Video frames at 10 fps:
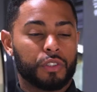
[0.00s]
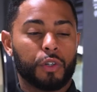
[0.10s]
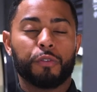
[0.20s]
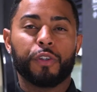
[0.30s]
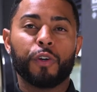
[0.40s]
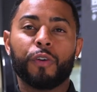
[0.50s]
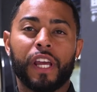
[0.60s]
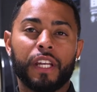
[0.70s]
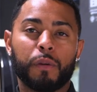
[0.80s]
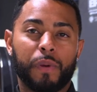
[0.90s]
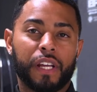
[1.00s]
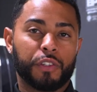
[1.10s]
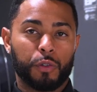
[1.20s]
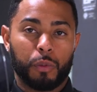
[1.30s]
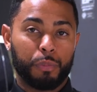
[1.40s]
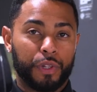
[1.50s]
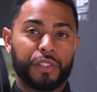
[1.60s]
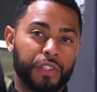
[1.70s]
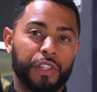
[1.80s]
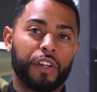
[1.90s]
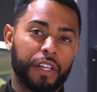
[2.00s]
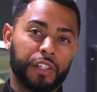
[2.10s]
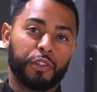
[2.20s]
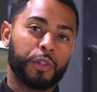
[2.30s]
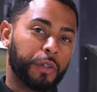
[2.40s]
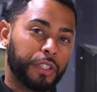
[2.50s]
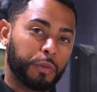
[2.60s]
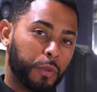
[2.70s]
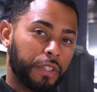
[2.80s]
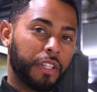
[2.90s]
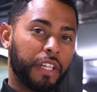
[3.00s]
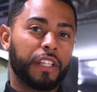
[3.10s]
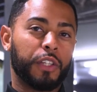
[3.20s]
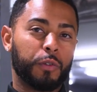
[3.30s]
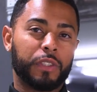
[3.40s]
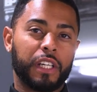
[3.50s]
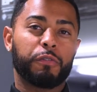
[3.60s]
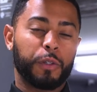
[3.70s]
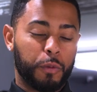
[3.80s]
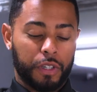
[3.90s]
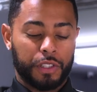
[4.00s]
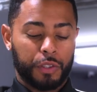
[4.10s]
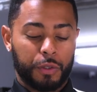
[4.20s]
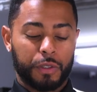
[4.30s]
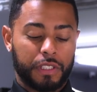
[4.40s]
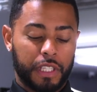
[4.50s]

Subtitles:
So if you don't end up actually replacing your ignition coils, one thing that you definitely want to do is